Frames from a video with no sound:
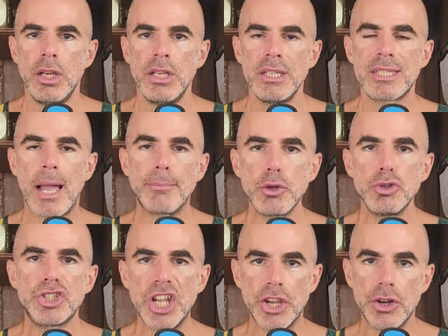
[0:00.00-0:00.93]
stop
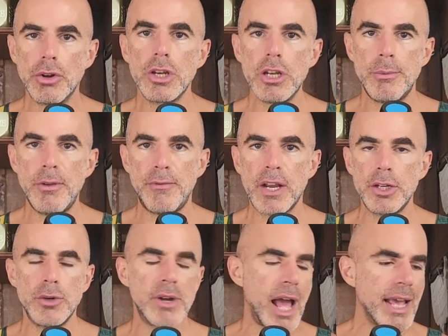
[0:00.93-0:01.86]
doing shit you don't need to be
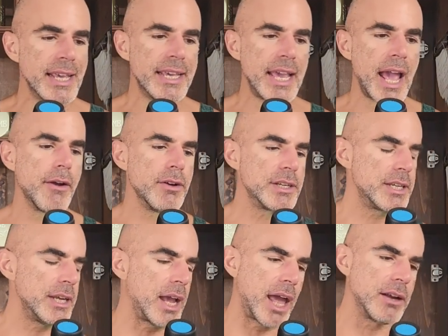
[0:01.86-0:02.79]
fucking doing. I
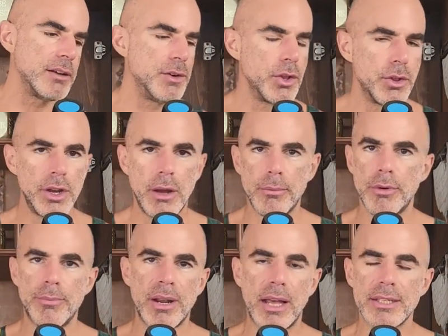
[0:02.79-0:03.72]
guarantee, I don't even know the
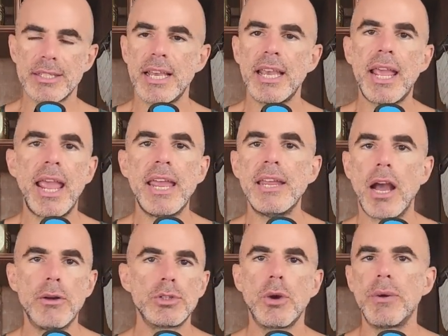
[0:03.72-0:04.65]
number, but I'll say,
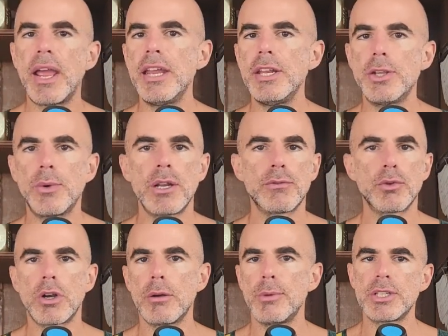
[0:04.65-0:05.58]
I always go with 80-20
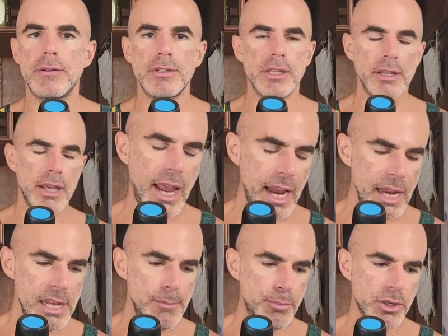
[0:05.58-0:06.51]
rule on almost everything.
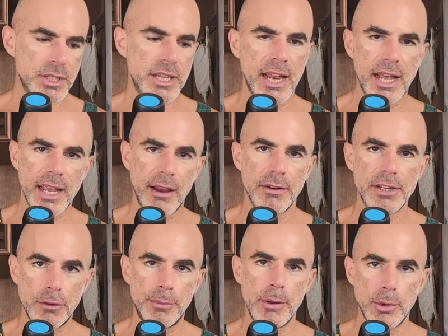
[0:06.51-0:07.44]
80%, I
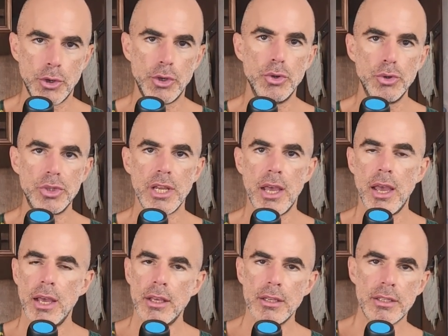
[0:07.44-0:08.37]
guarantee, of people who use
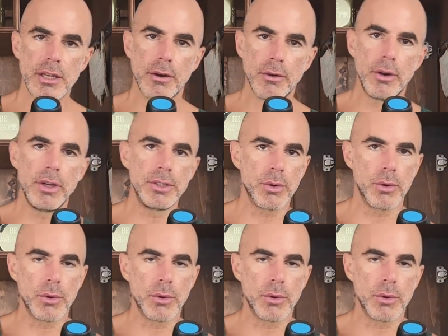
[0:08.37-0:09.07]
steroids